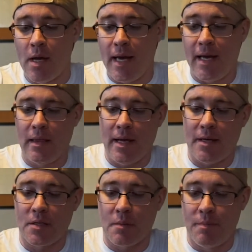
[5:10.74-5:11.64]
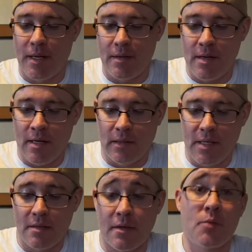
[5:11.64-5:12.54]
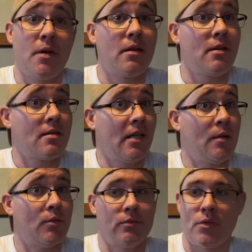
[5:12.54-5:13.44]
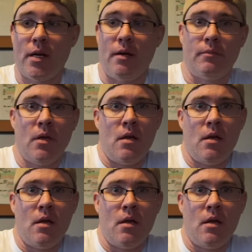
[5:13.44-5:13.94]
And last but not least, this one actually has a label. Check it out.